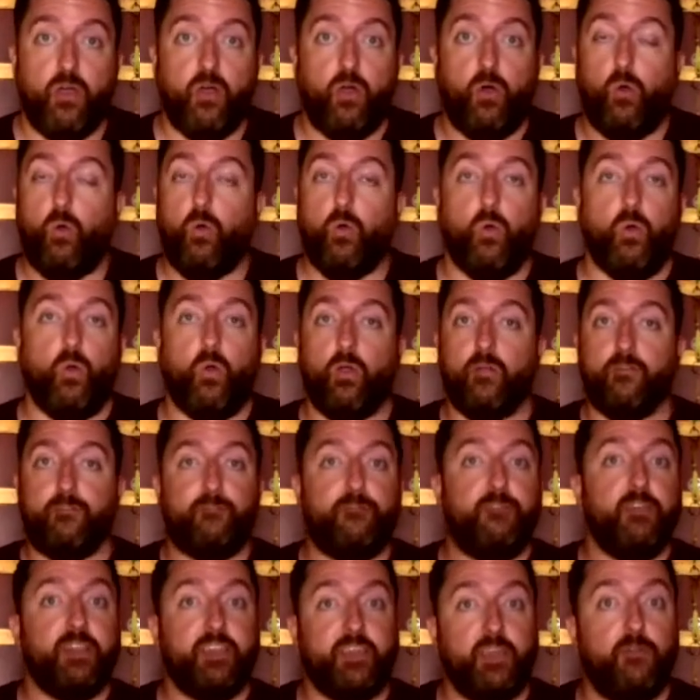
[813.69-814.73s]
or
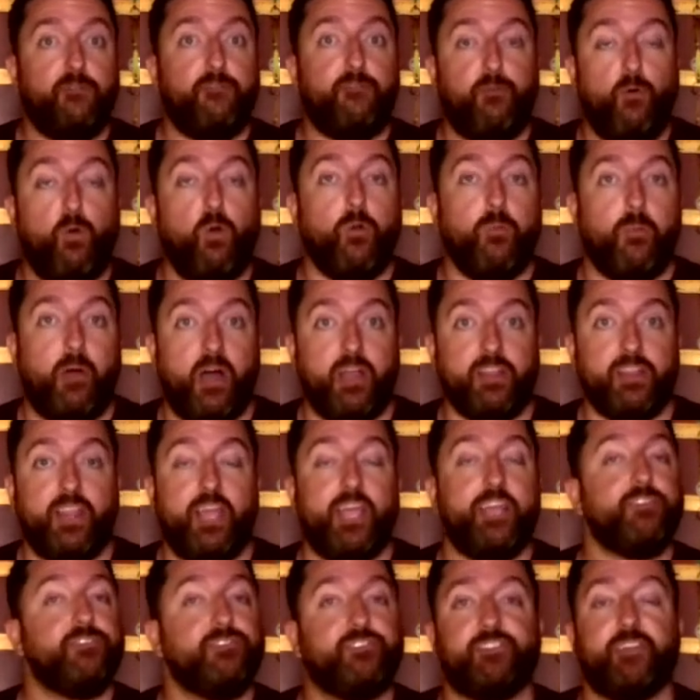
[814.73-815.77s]
filling a form
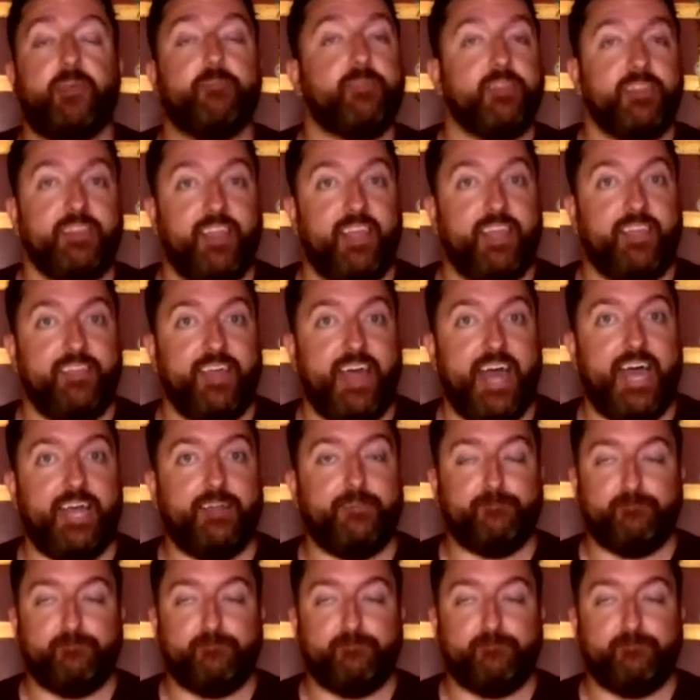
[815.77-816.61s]
online or something like that